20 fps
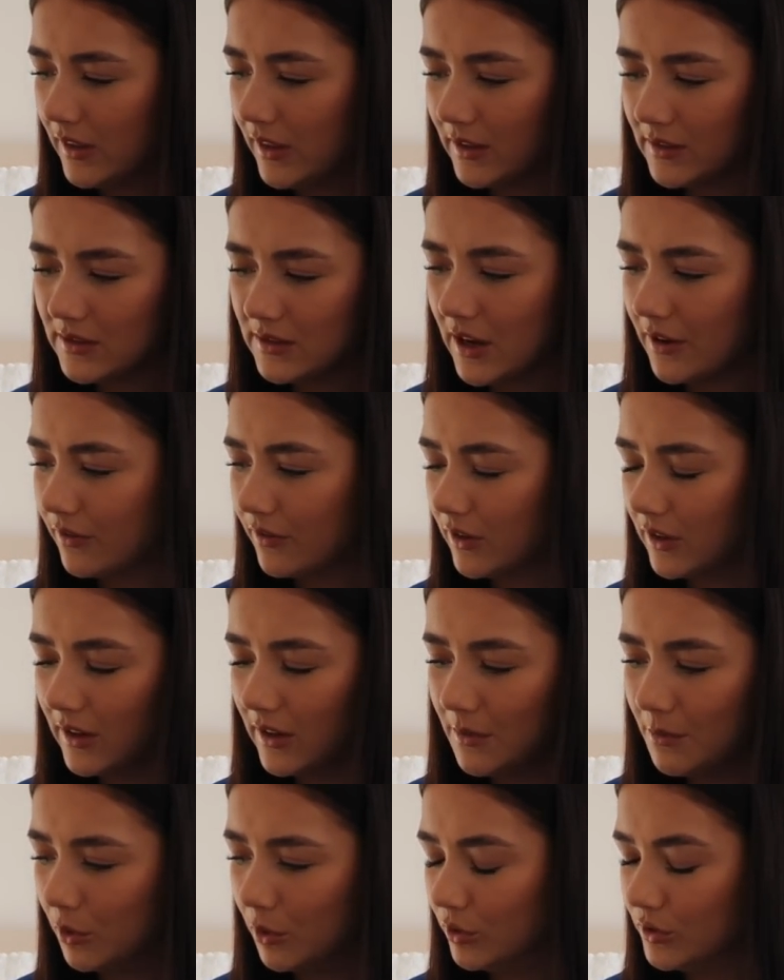There's
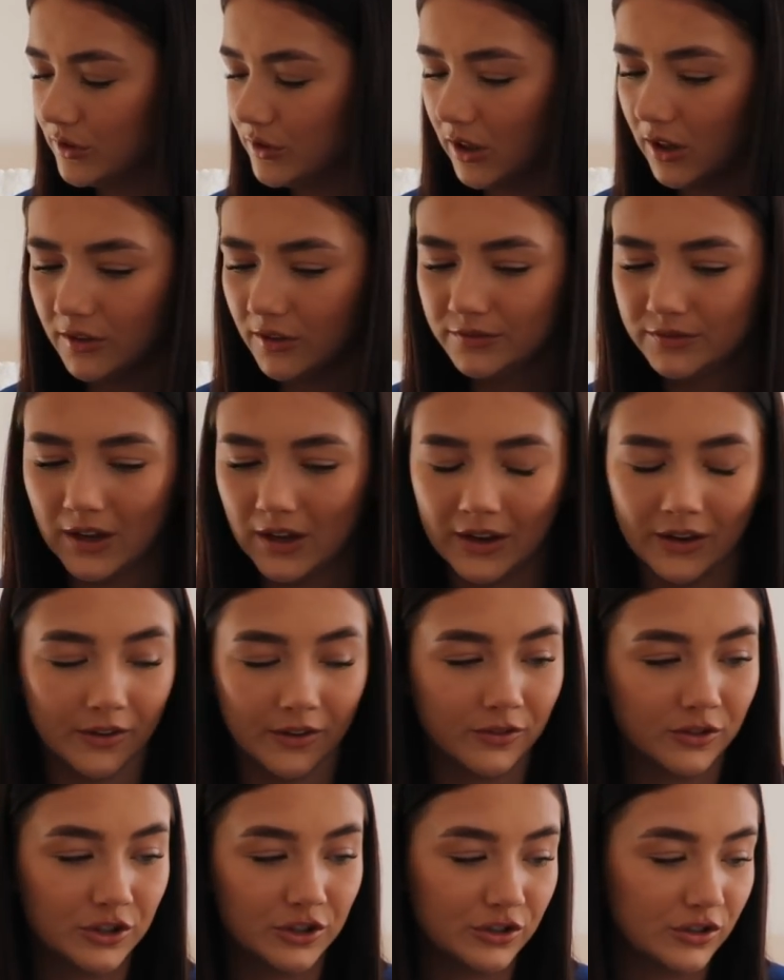definitely more stuff, and
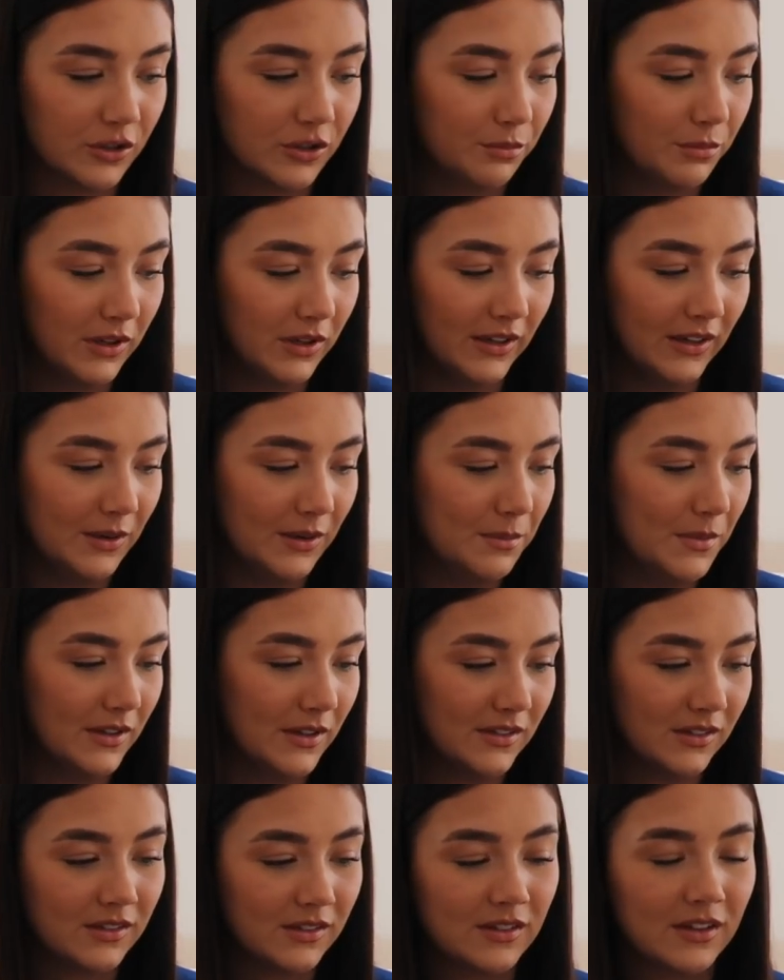I've just completely
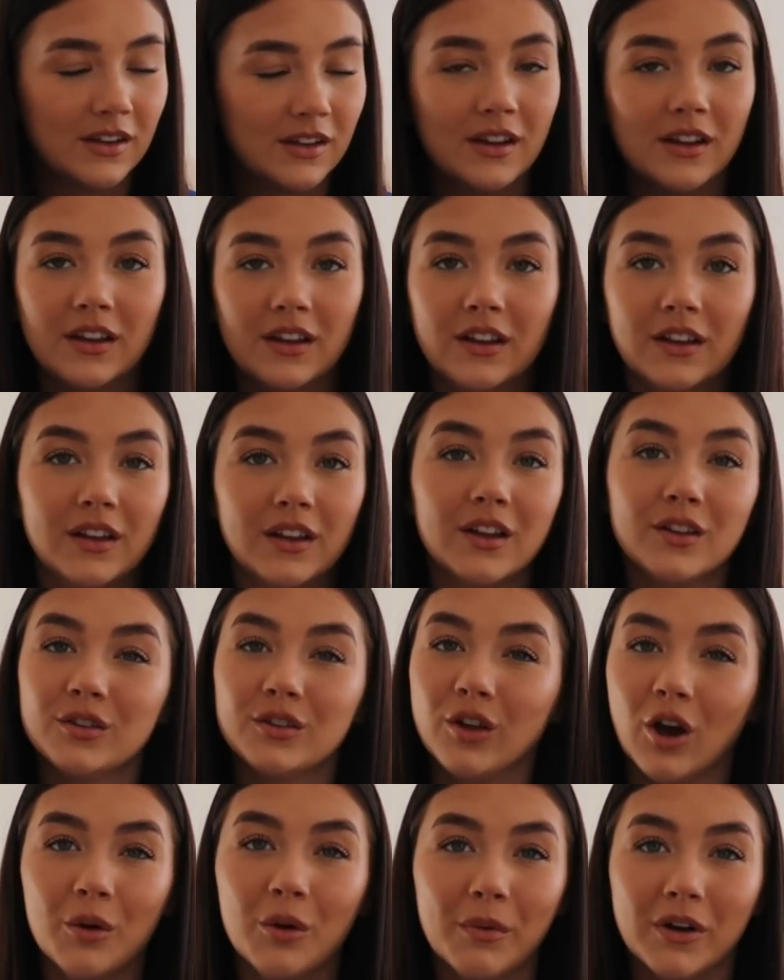missed
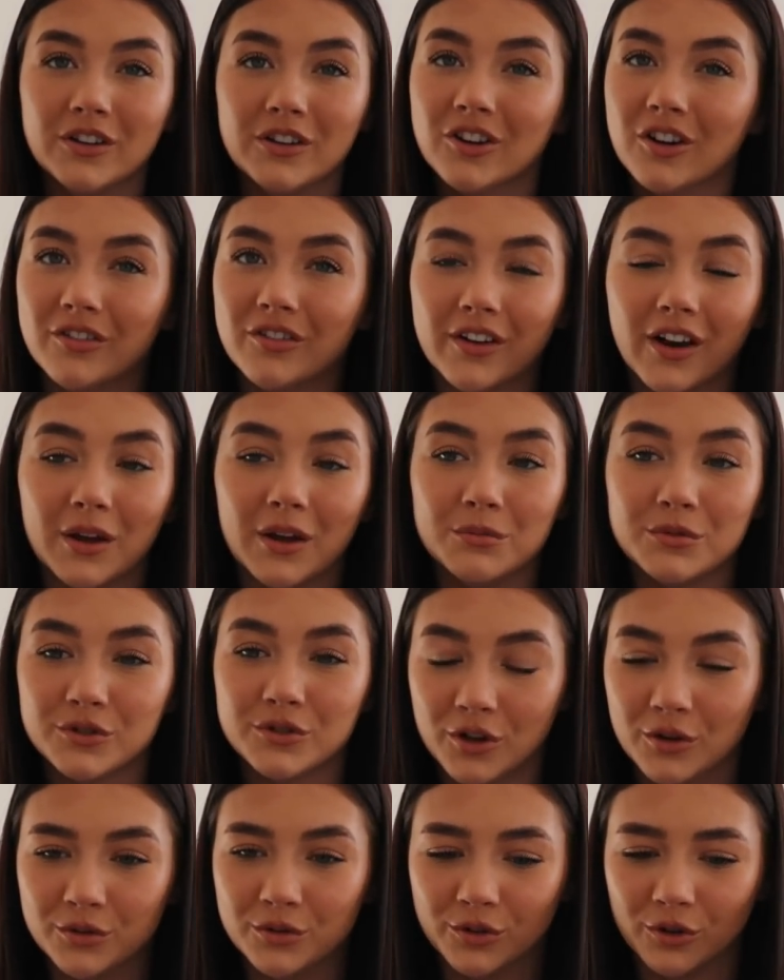so much off, and I'm
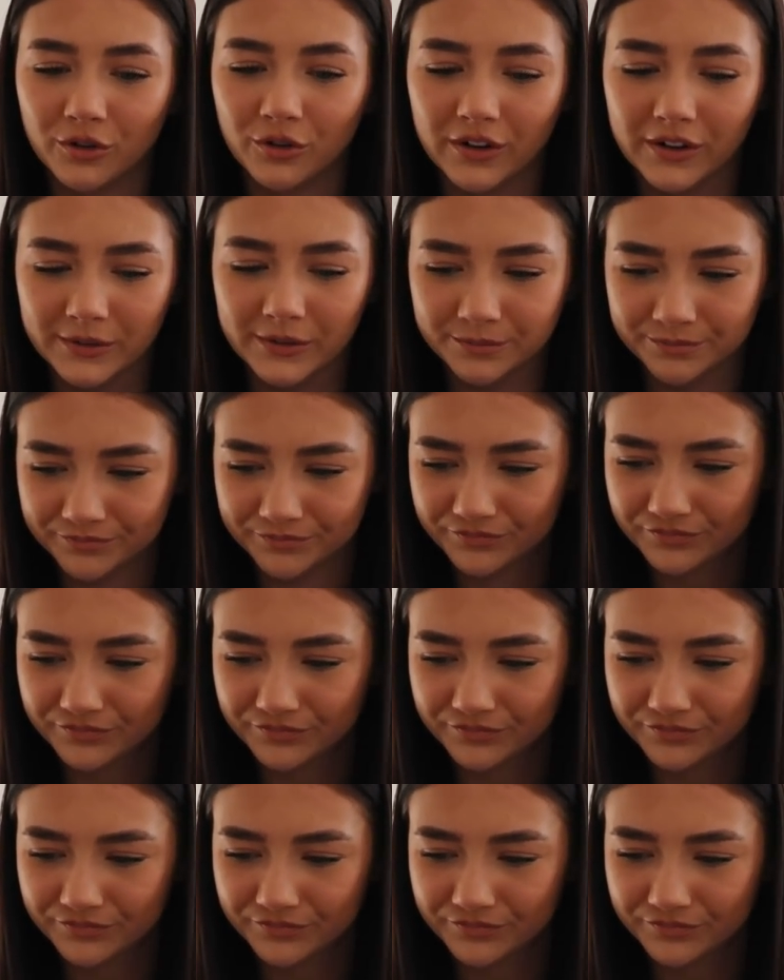so sorry